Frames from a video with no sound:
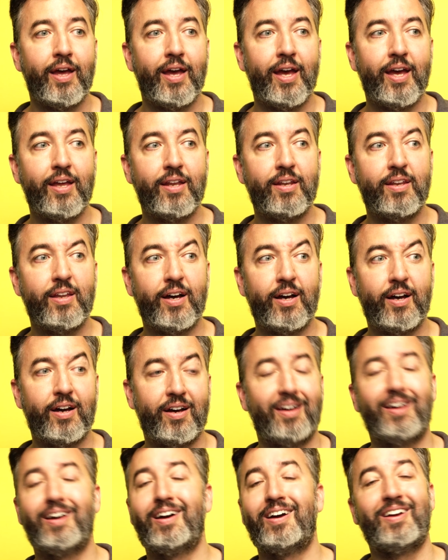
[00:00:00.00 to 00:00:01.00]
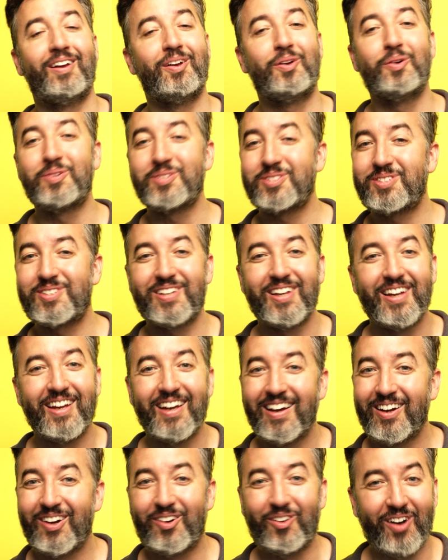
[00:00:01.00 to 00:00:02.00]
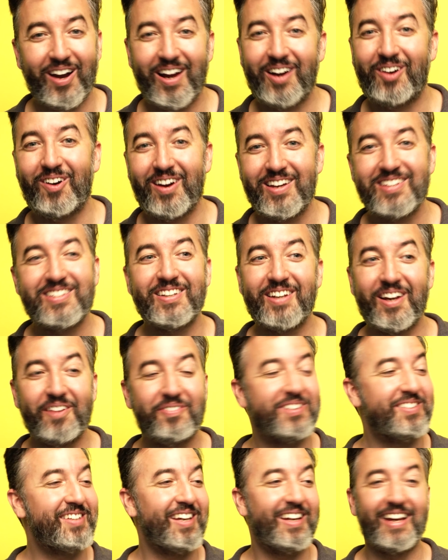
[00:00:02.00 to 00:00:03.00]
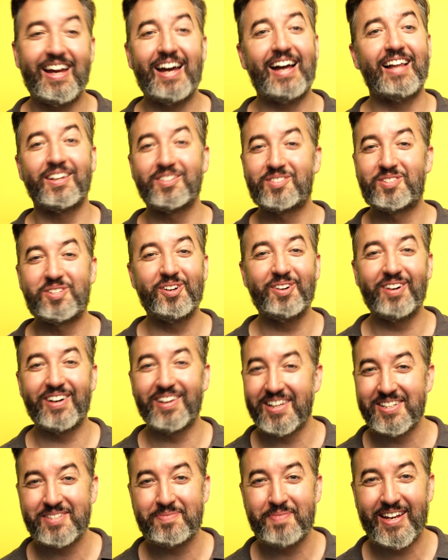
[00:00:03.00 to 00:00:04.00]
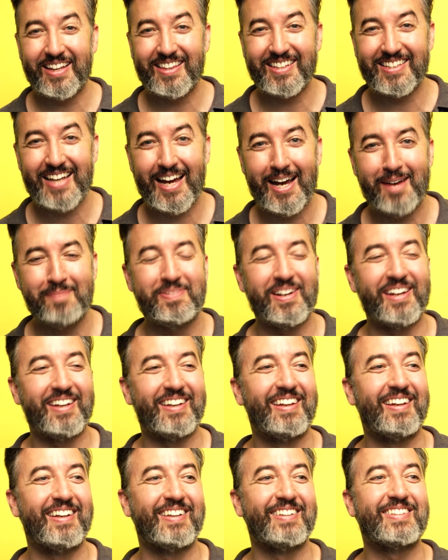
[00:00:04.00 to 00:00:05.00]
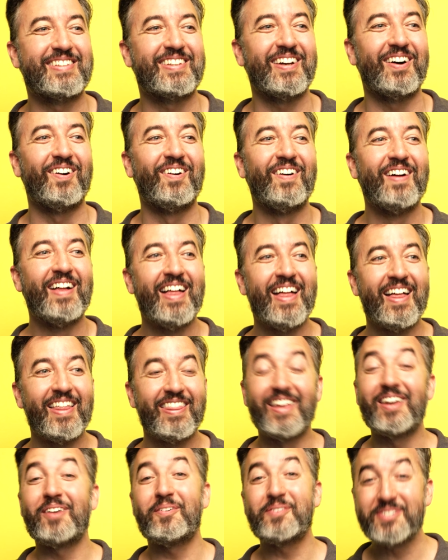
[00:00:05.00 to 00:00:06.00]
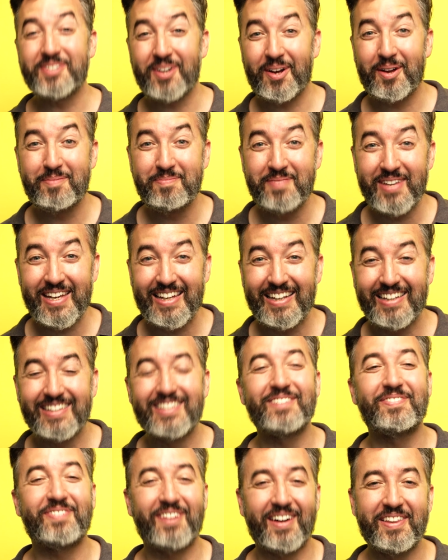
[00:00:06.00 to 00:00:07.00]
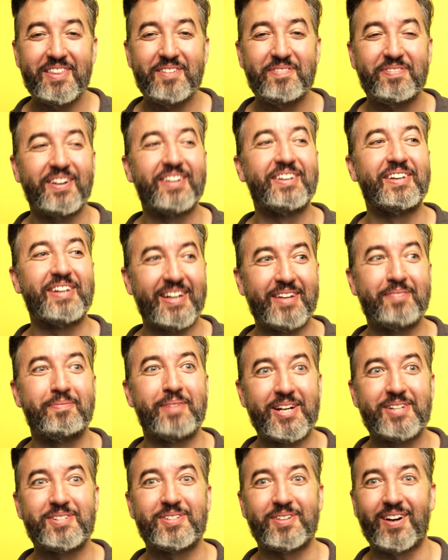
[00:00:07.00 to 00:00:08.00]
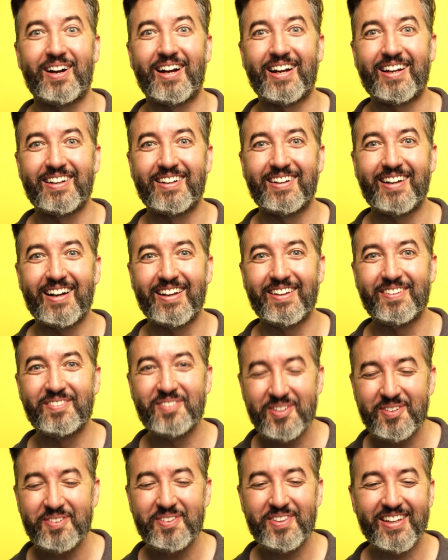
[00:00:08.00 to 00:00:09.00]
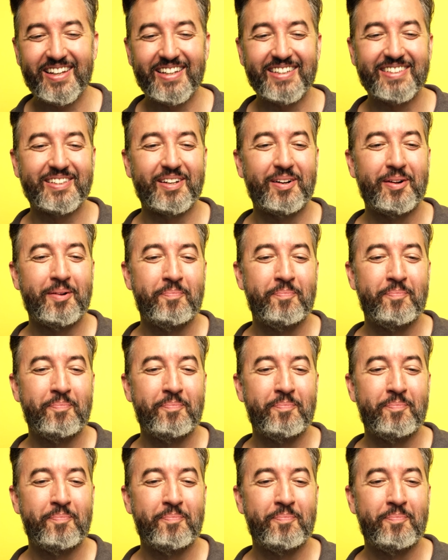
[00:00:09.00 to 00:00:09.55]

And he was crazy enough to say, yeah, let's do it. Let's make this happen. And so then it was on me to find the funding and make sure I can kind of do this.